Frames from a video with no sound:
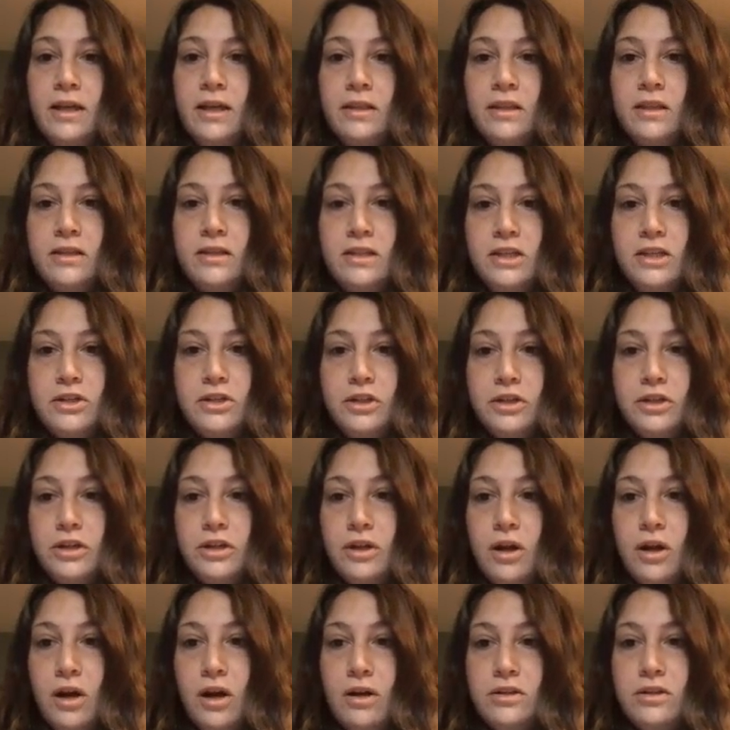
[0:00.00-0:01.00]
The teacher could
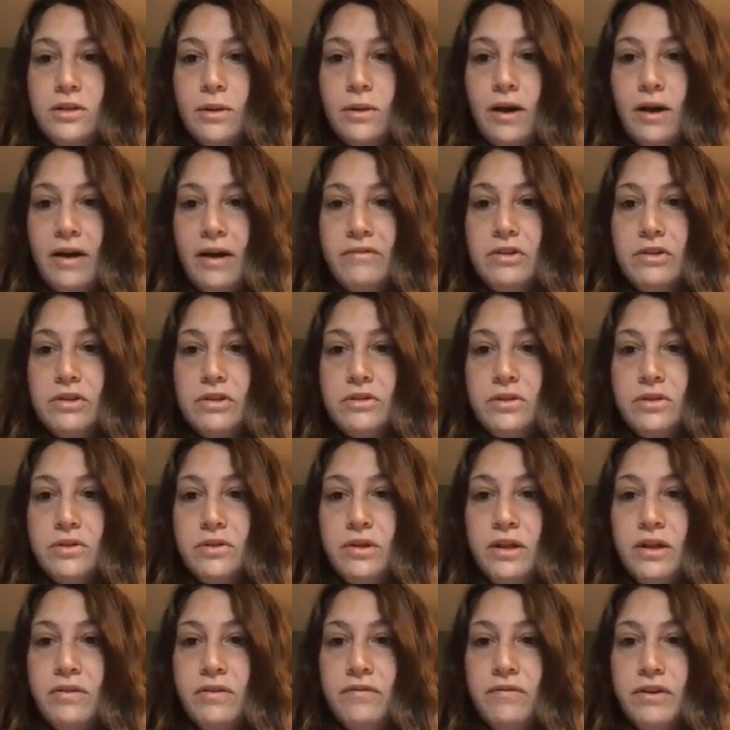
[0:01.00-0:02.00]
also have the
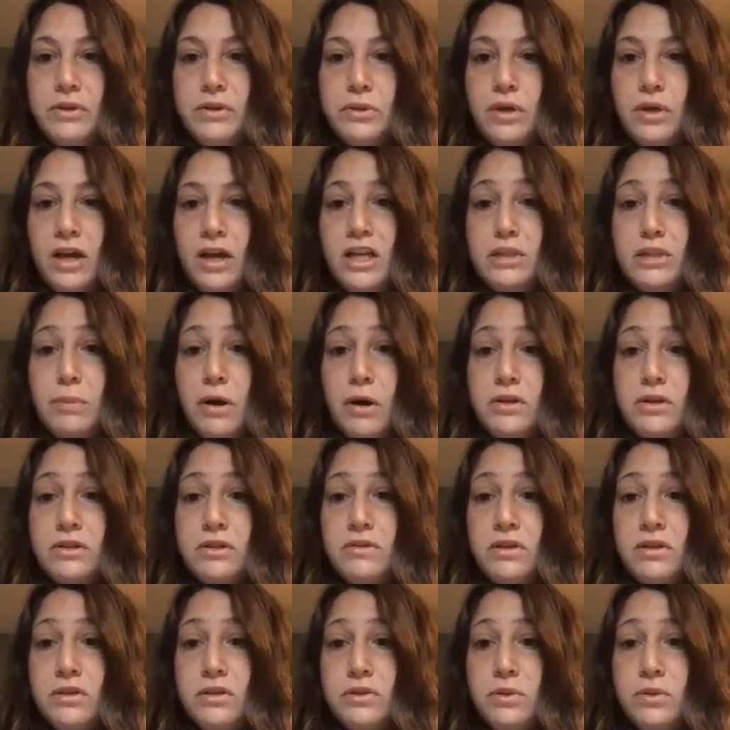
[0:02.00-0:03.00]
student visualize parts of
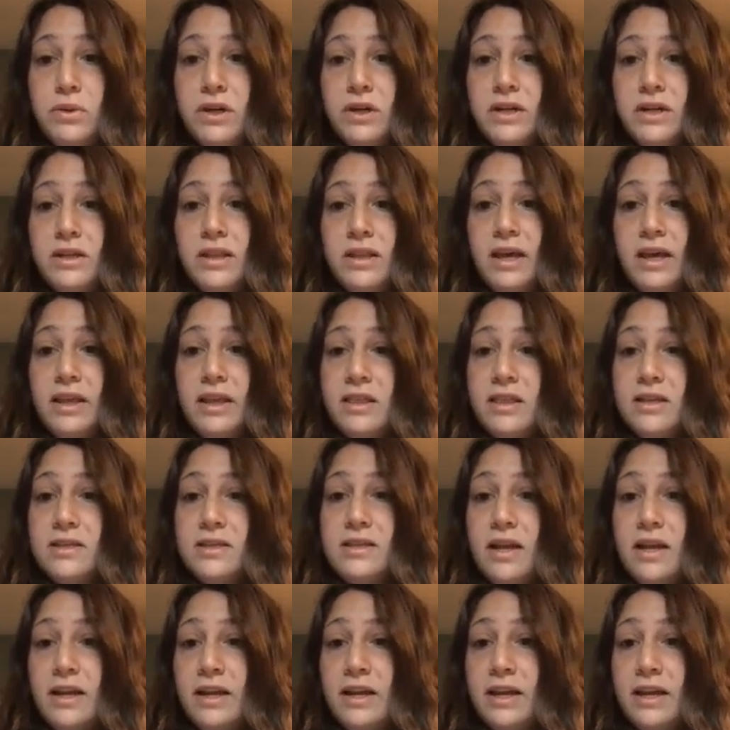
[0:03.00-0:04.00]
the story like the
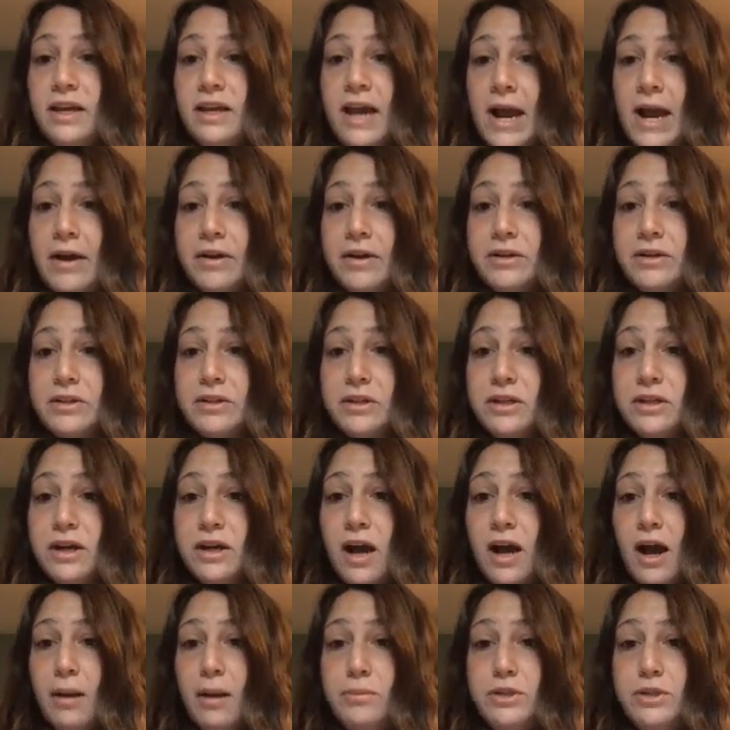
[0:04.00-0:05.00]
setting, character,
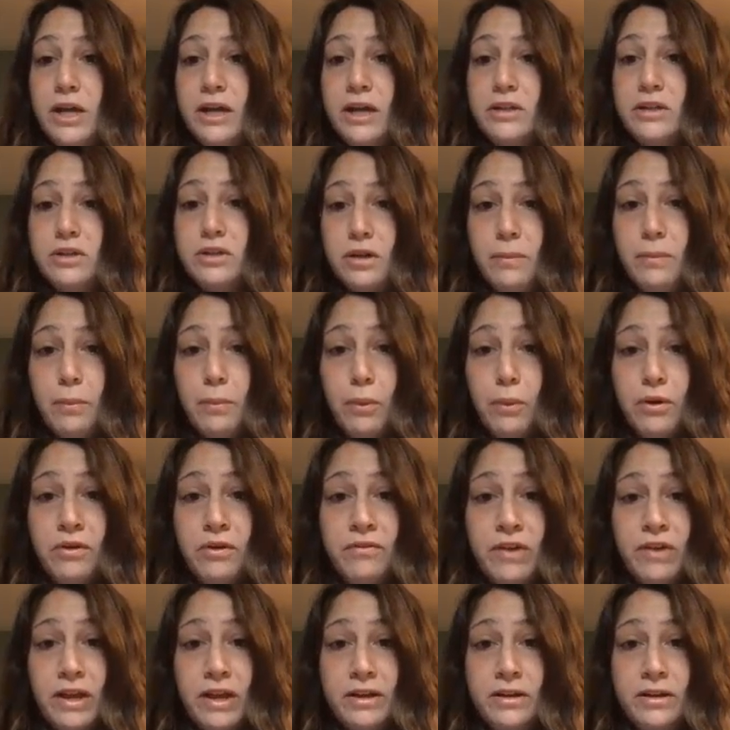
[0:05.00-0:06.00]
object, or important
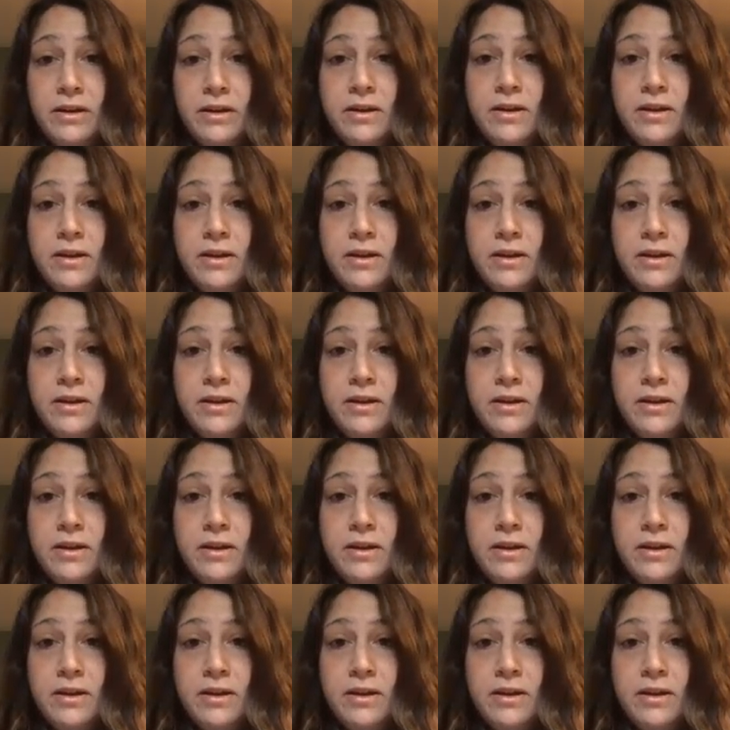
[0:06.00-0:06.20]
event.